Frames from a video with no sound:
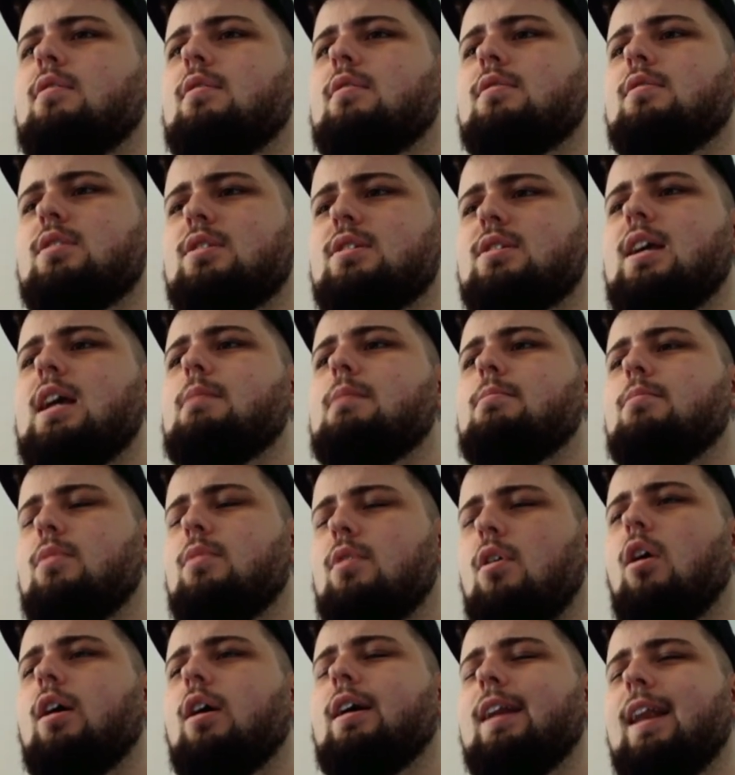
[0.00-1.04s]
the same
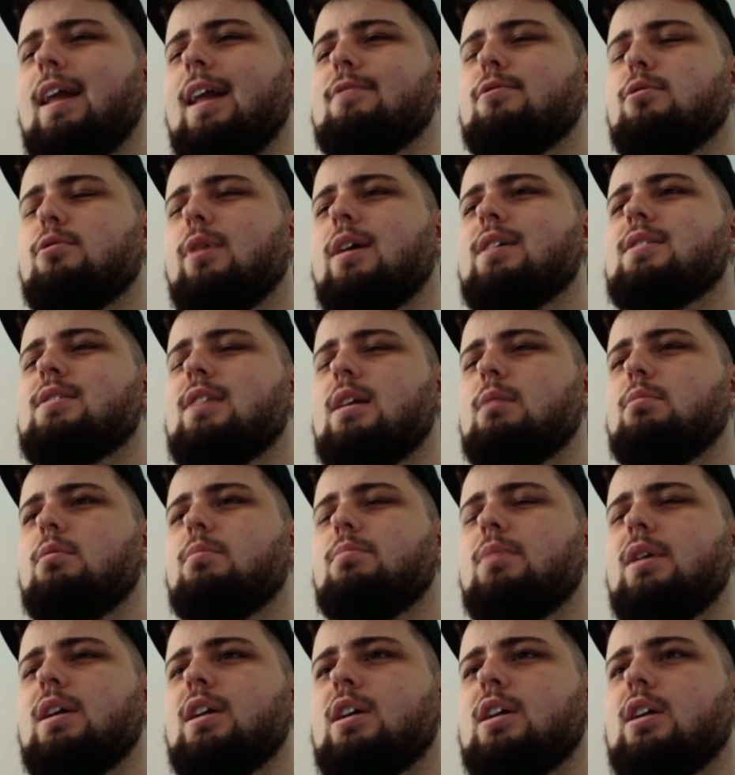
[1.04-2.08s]
height level as they would
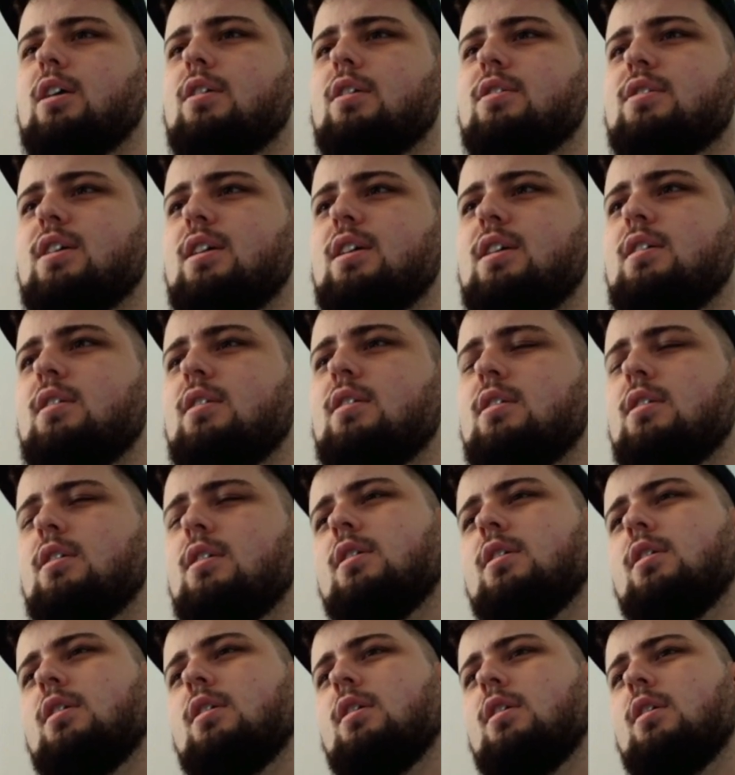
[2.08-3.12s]
be in a car seat.
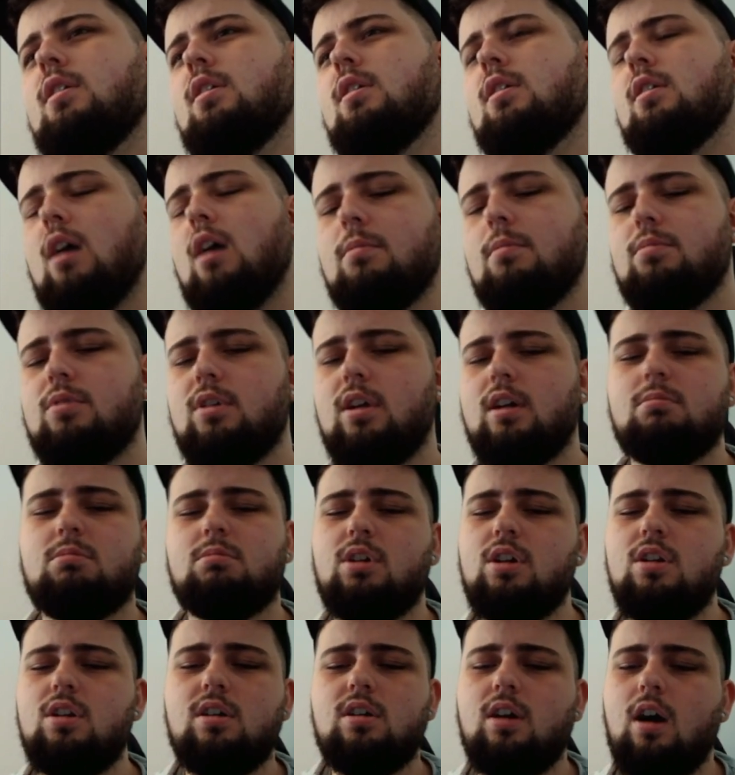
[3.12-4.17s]
I've got
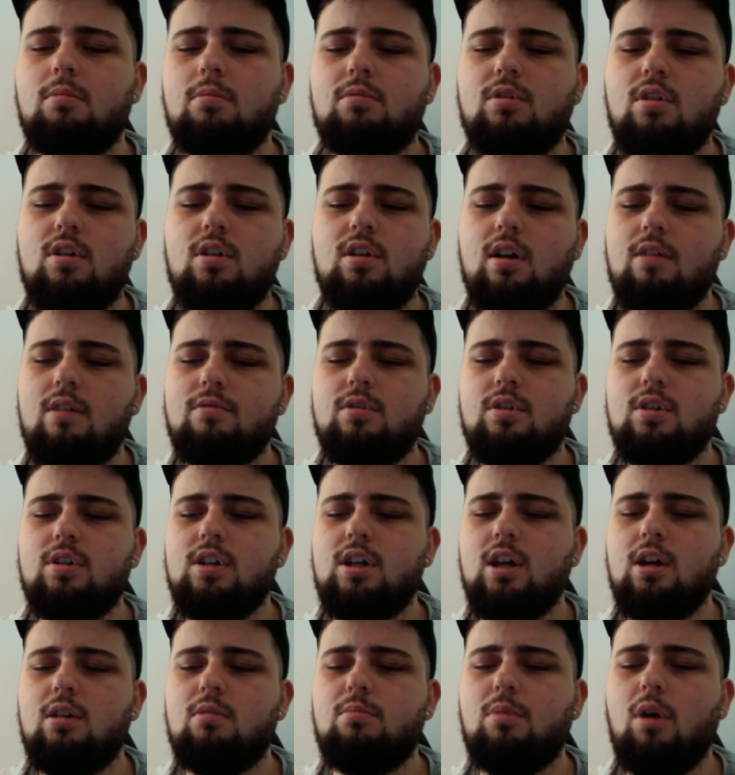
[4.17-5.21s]
to
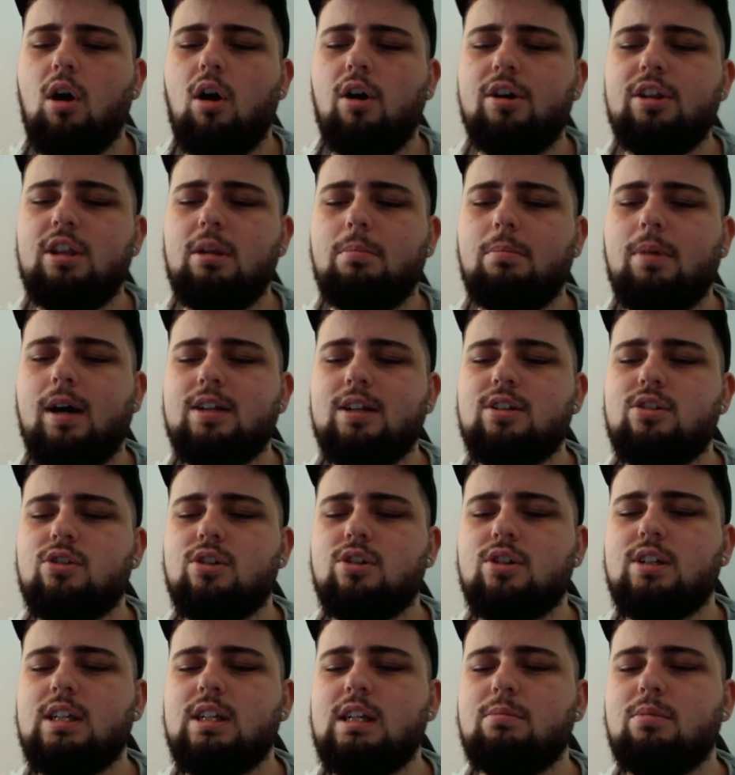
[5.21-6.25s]
go behind the passenger
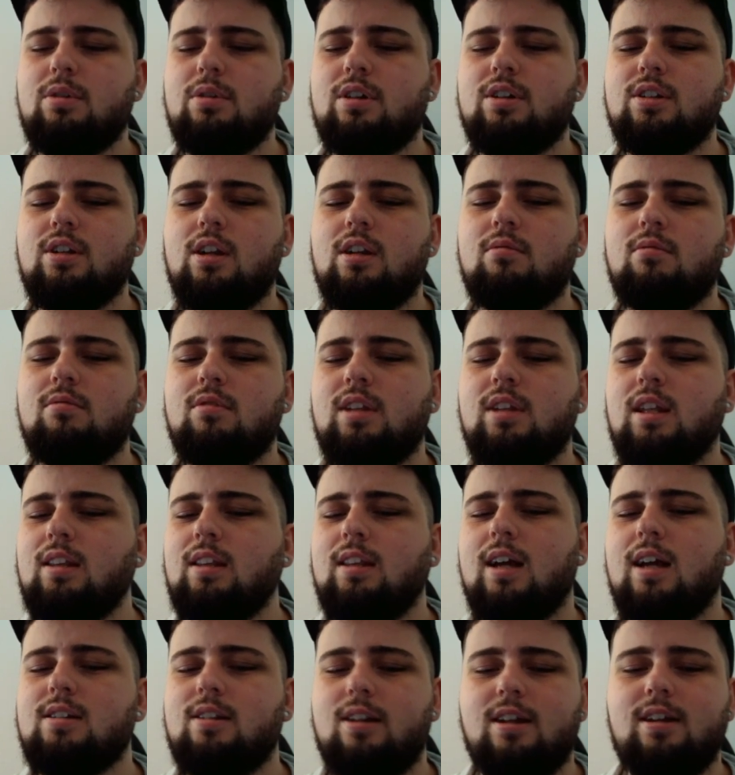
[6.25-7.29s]
seat, because I don't think
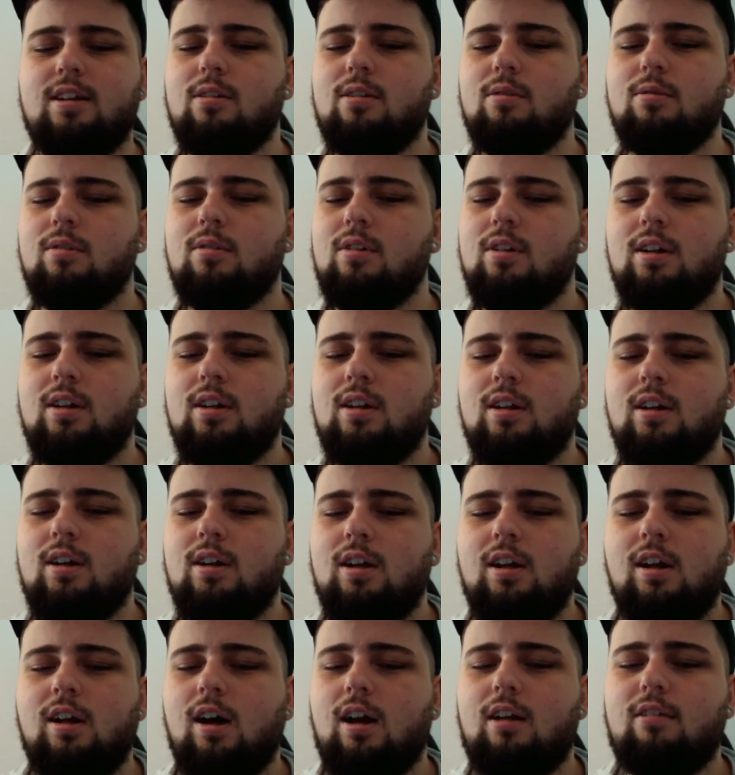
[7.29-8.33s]
that's legal.
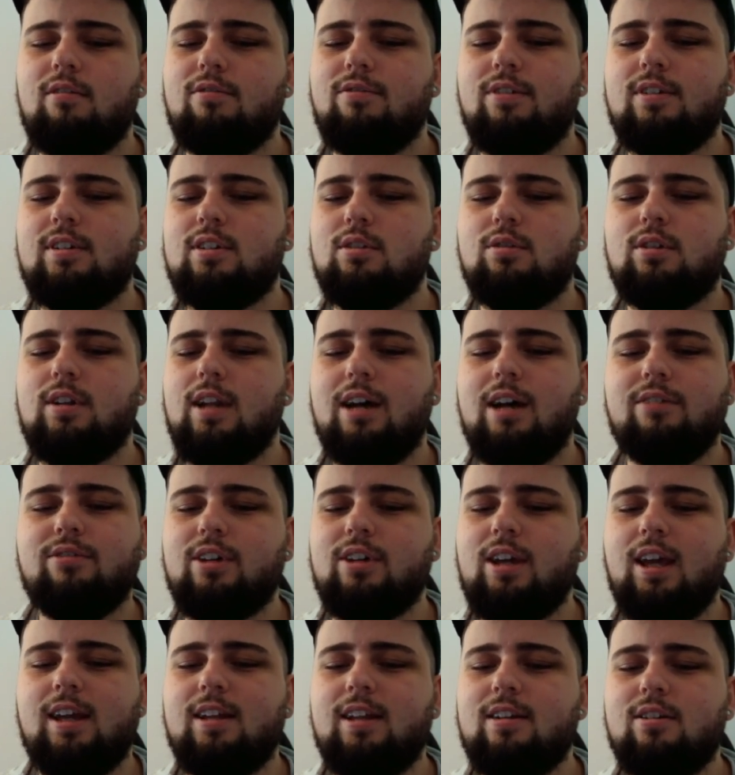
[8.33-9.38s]
I don't think you can have a
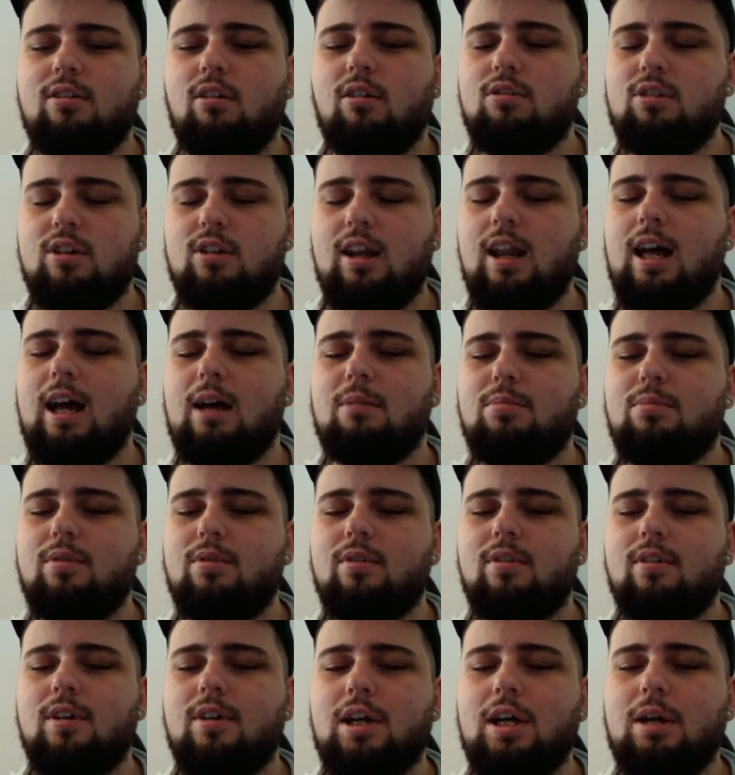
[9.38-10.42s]
kid on your lap
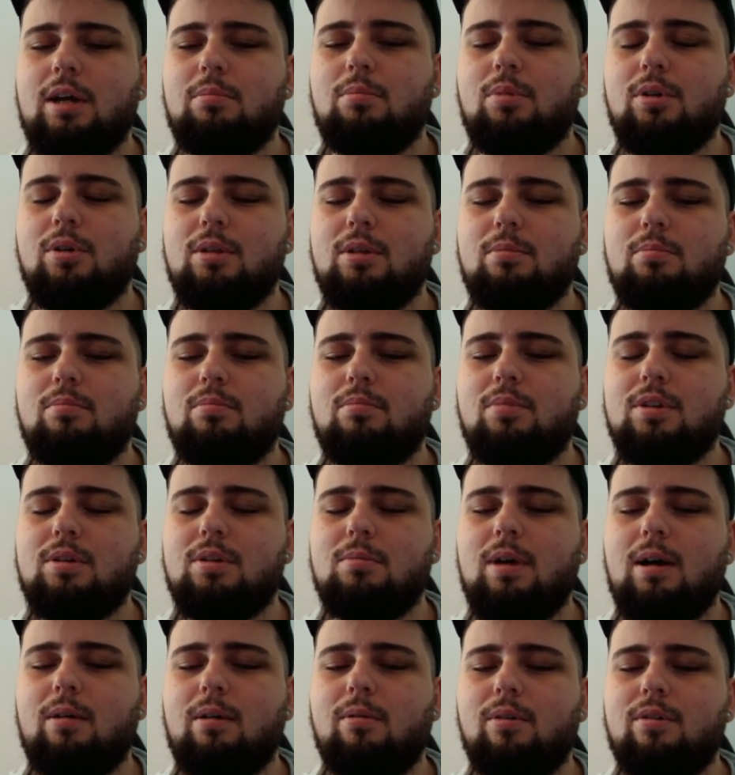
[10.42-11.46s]
and put the
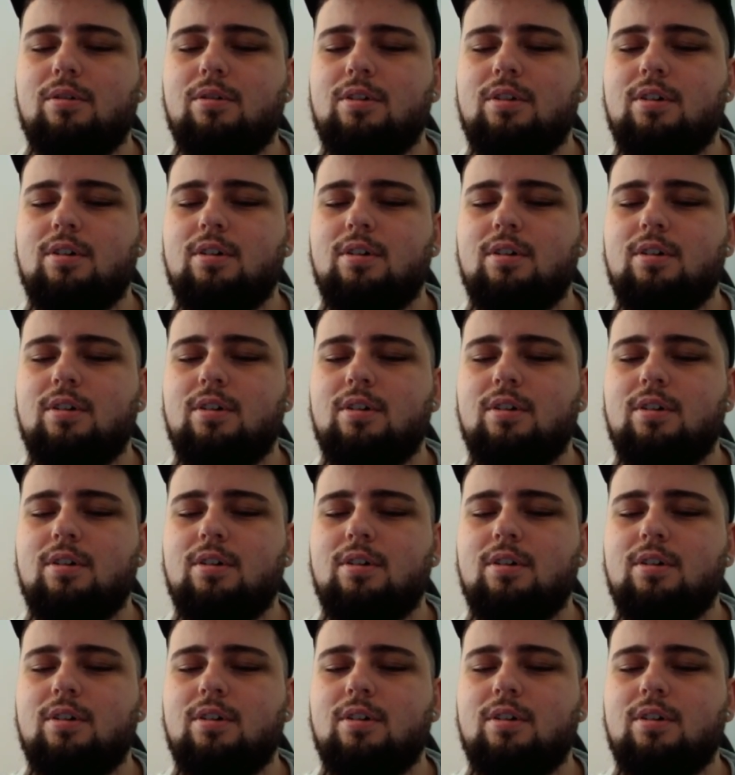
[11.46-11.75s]
belt on.